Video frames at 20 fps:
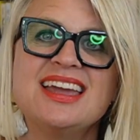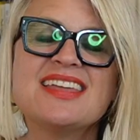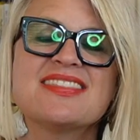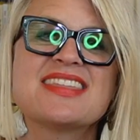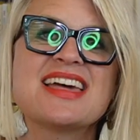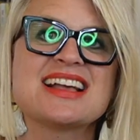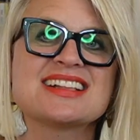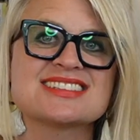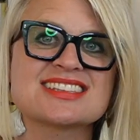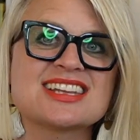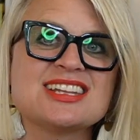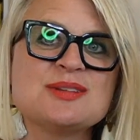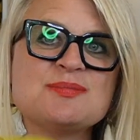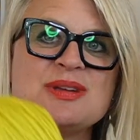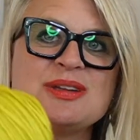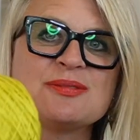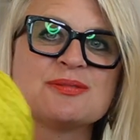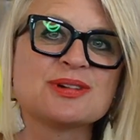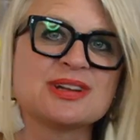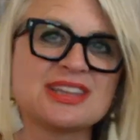That's going to
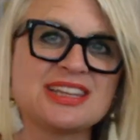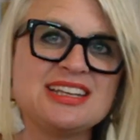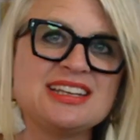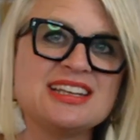be really